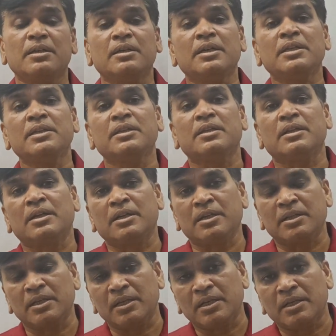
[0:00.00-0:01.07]
in
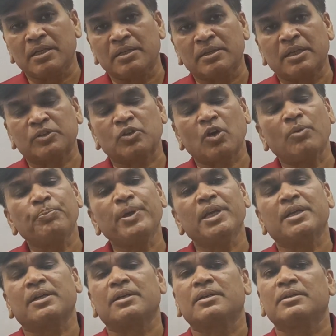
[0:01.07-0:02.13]
the
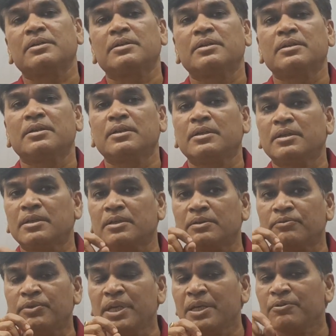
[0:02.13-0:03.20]
topic,
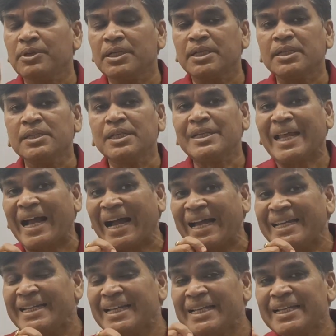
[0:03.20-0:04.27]
we have written that
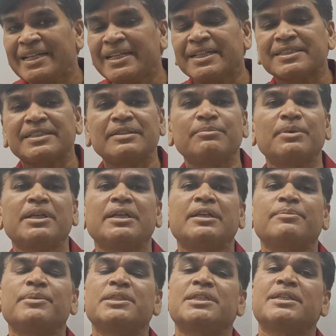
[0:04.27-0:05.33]
idle index number,
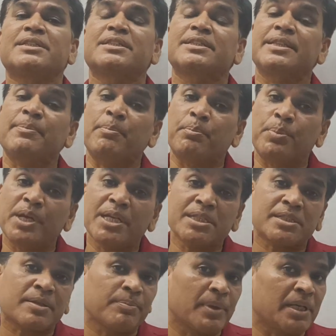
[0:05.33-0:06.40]
it means it's the
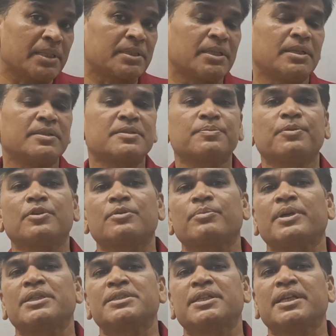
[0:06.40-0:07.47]
best methods for
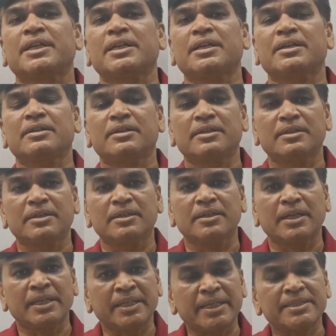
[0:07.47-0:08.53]
measuring
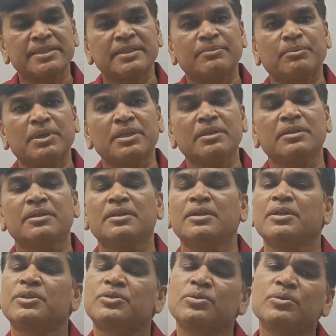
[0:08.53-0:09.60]
index number.
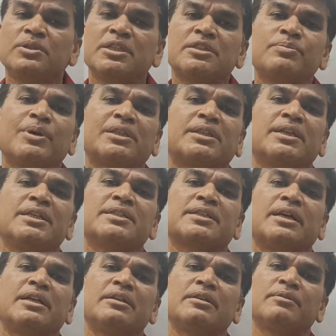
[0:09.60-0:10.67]
So this method is
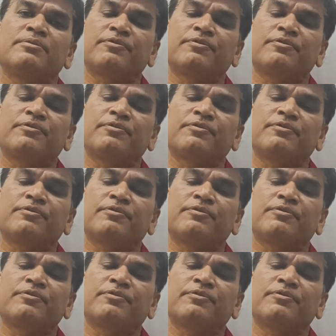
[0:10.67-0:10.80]
called